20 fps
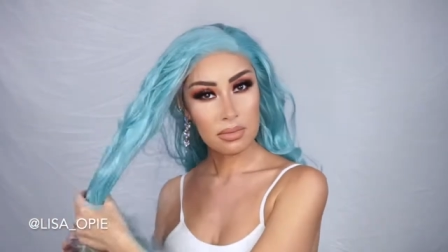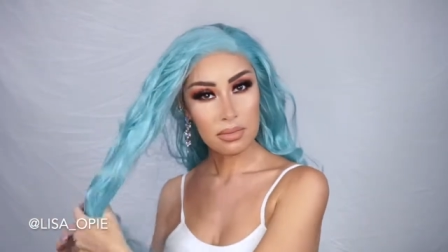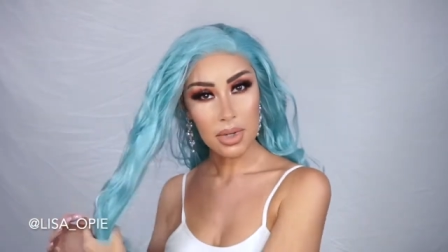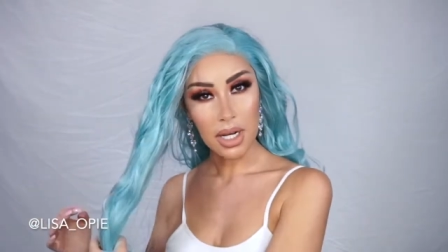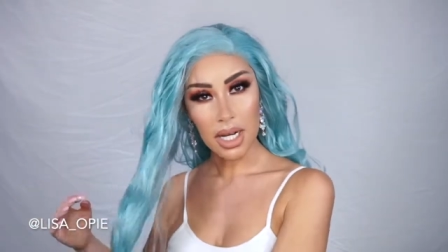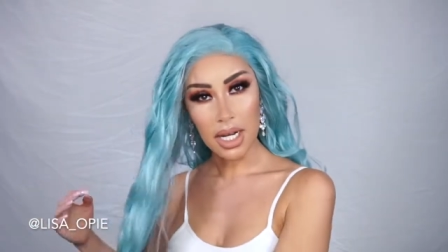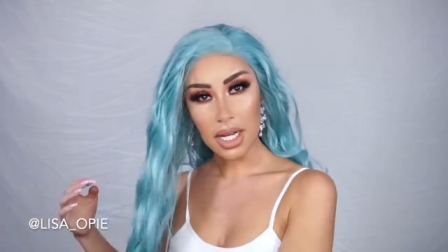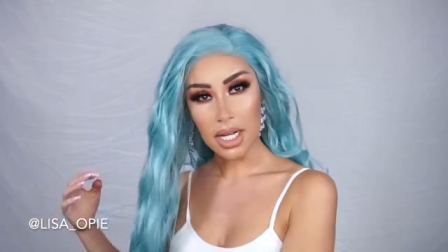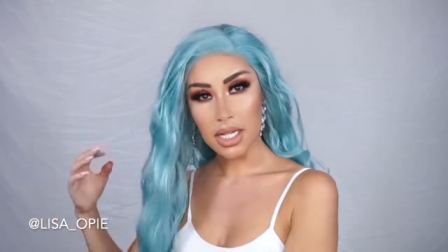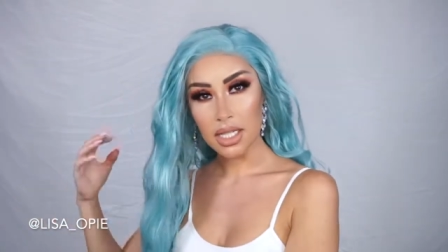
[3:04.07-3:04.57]

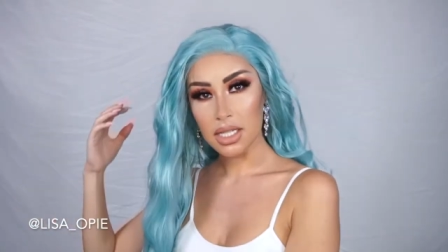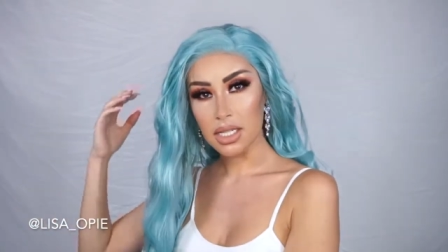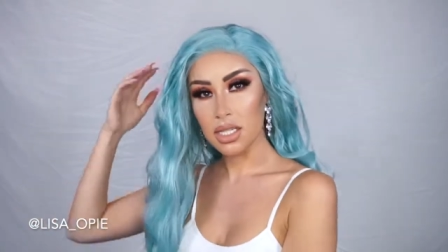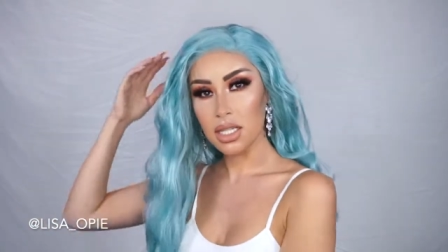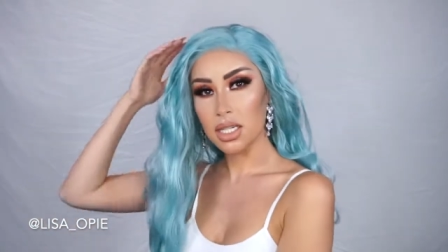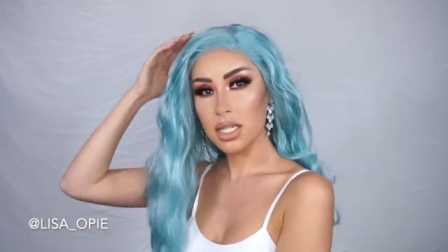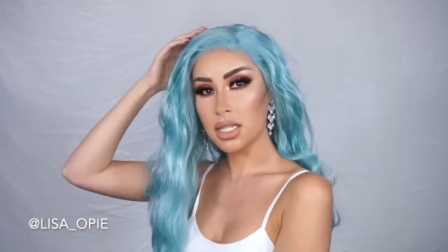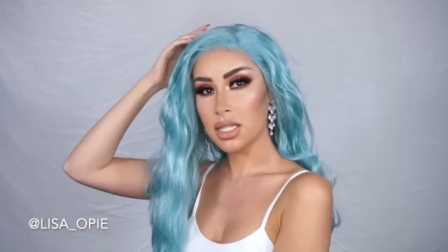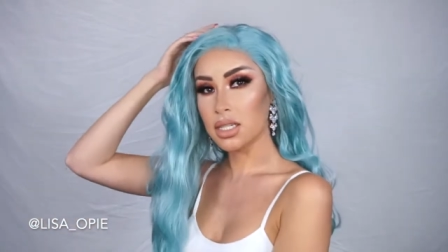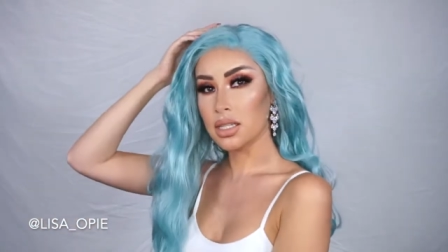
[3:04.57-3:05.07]
But
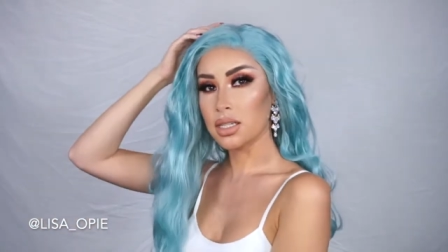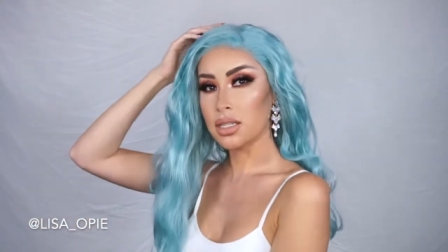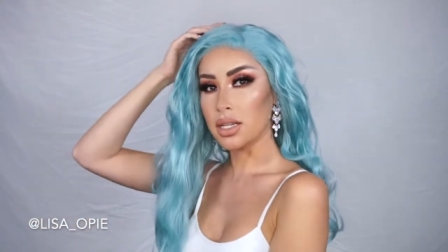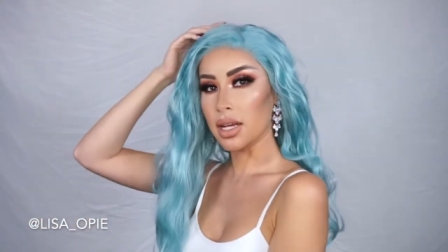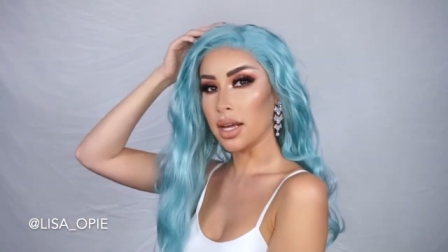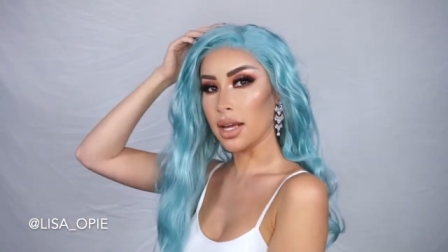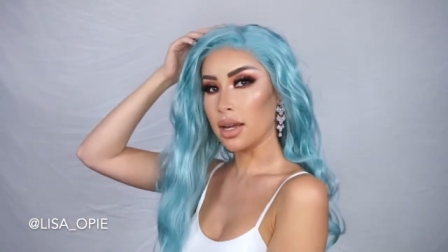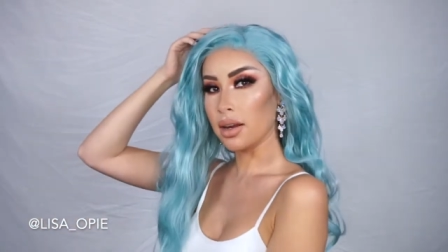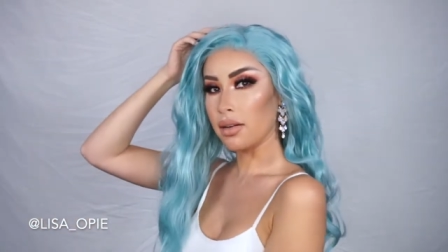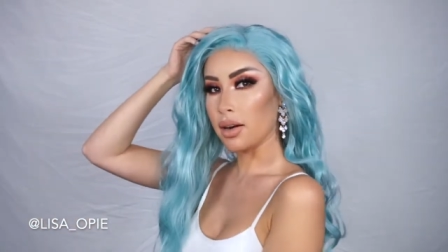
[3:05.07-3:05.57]
she
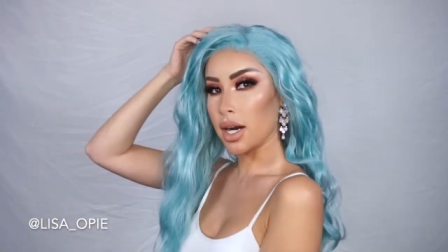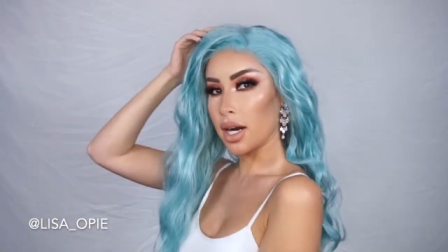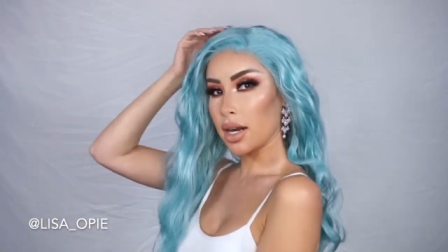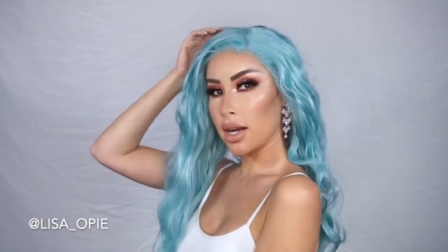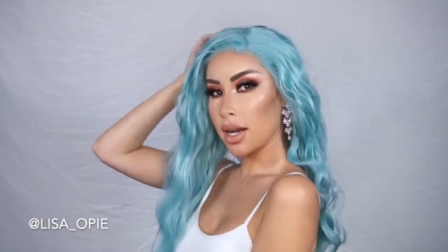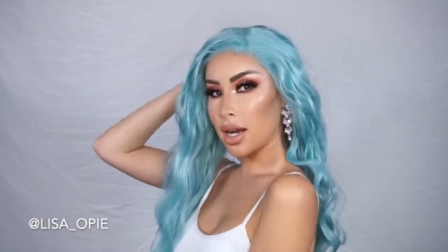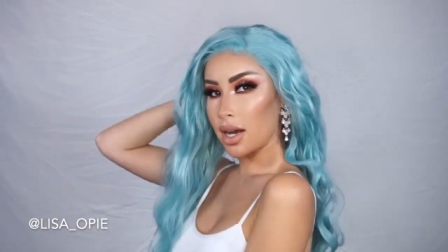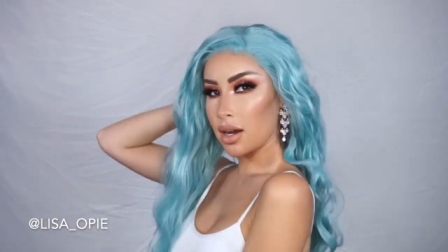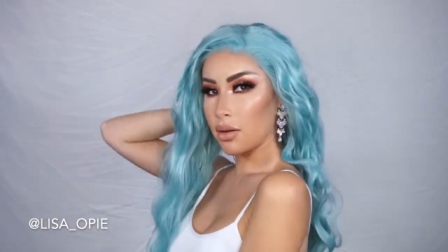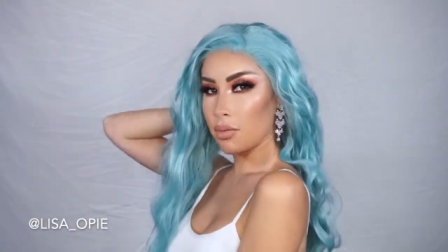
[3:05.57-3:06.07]
stink
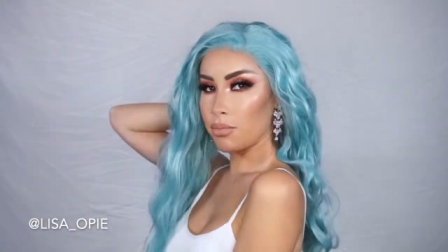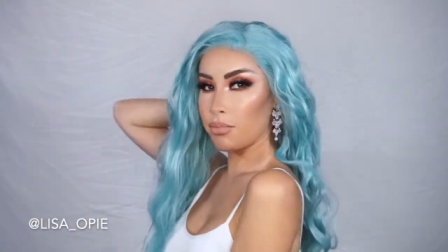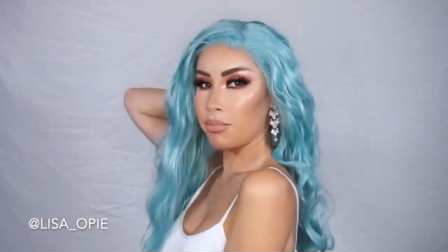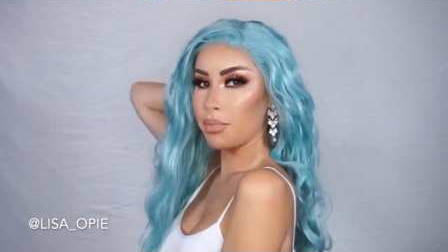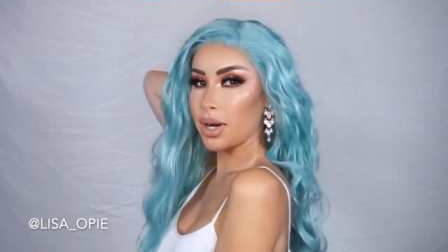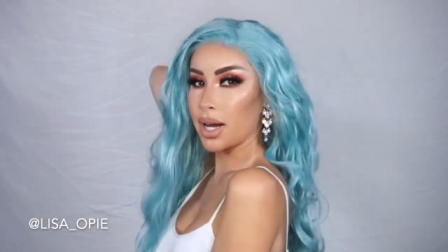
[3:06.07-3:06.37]
right now.